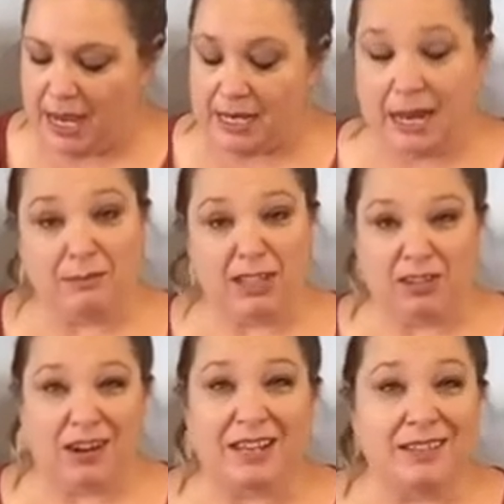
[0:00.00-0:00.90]
Now I'm going to
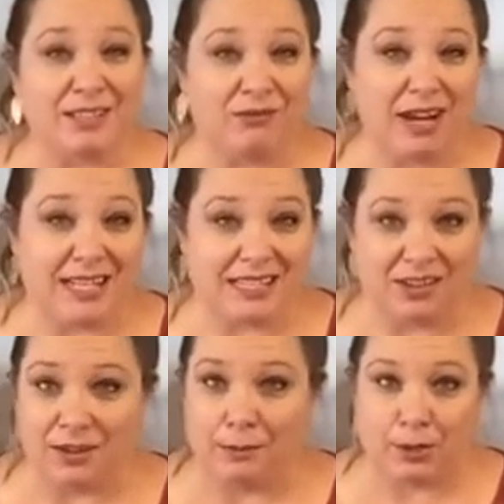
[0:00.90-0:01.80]
grate this ready so
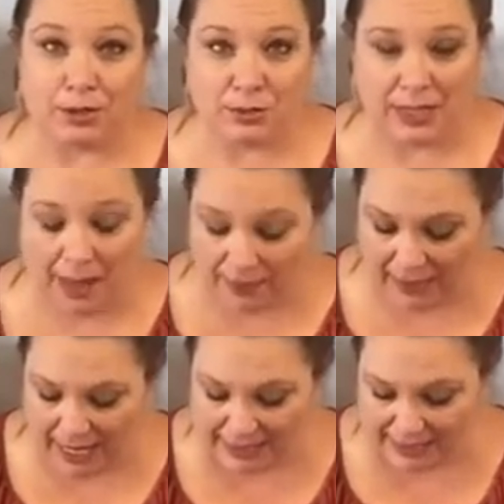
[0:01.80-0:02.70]
that I'm not doing it at the
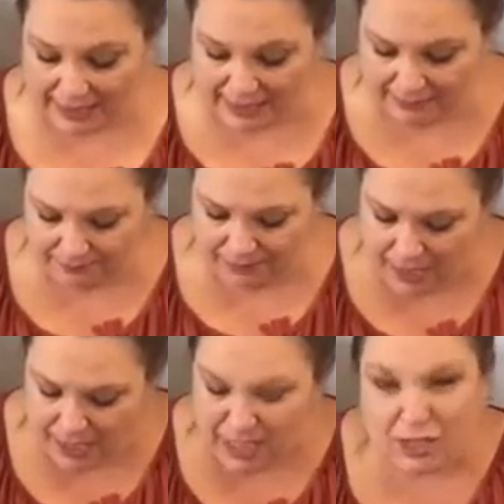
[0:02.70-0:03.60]
last second.
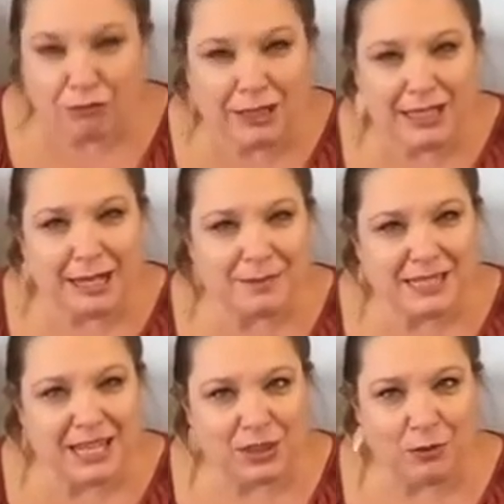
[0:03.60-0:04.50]
So it really comes
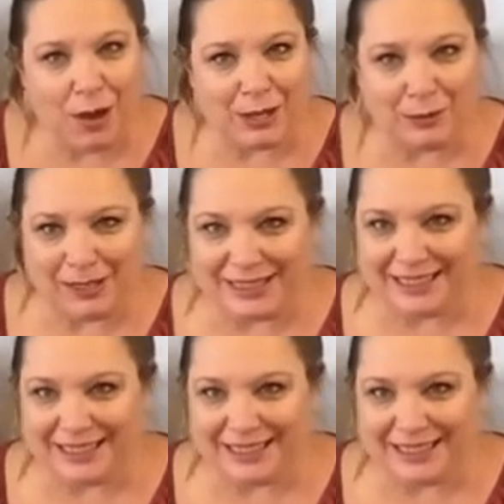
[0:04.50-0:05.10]
together quite quickly.